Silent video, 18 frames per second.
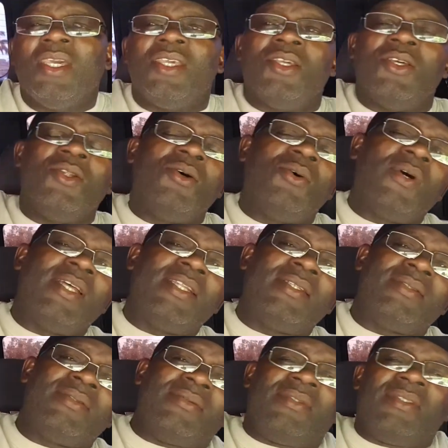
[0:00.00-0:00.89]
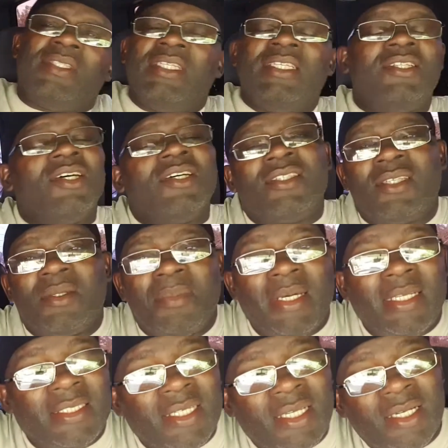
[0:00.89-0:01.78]
You know what? It doesn't
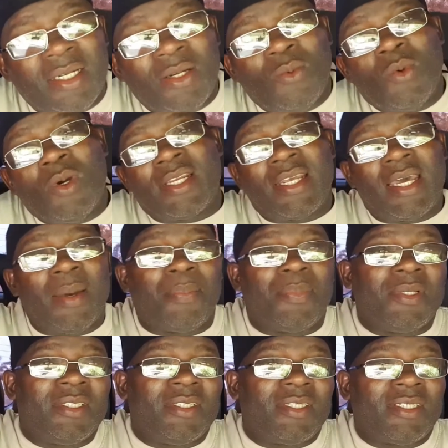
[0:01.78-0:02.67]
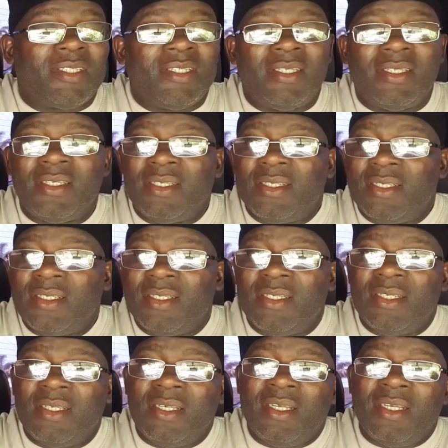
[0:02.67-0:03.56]
matter what happens.
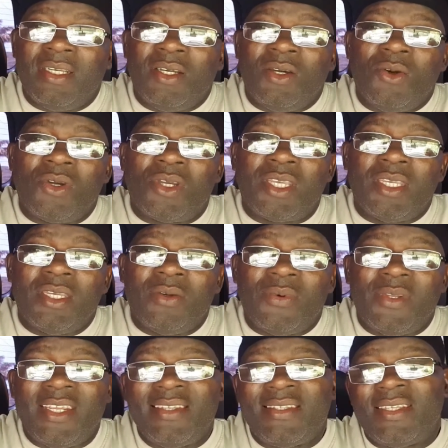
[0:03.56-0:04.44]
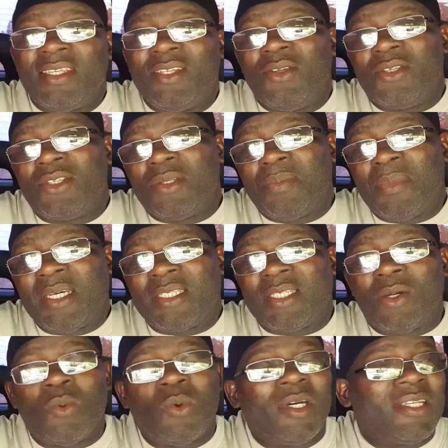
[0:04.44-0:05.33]
Okay? When I say it doesn't
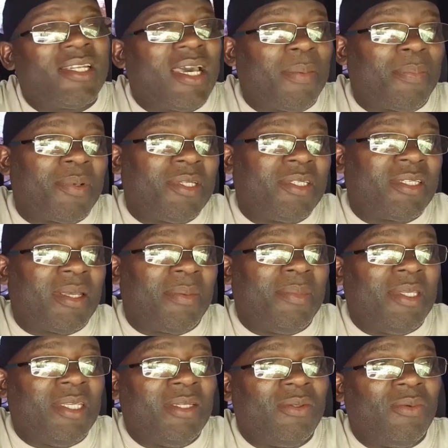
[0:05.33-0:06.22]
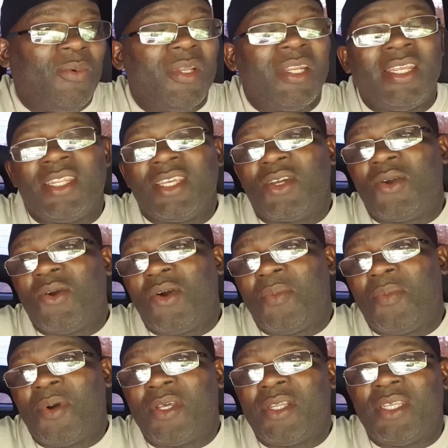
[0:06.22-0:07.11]
matter what happens, I mean whether they
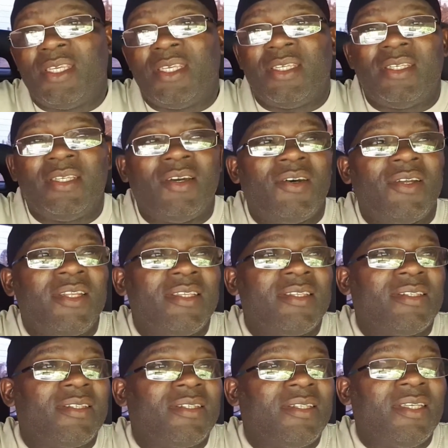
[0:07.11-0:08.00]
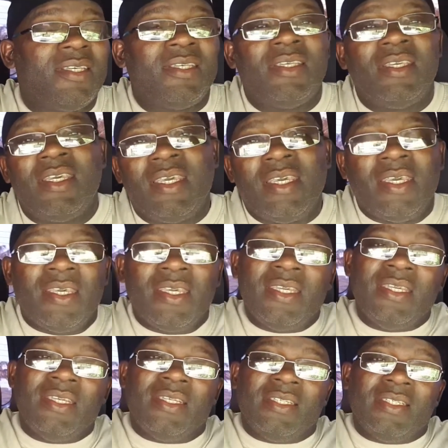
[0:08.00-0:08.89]
come or they stay,
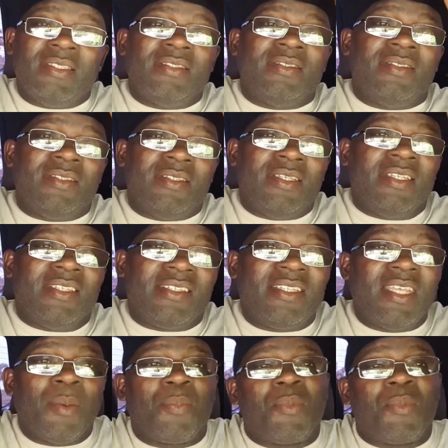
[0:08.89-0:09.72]
it's their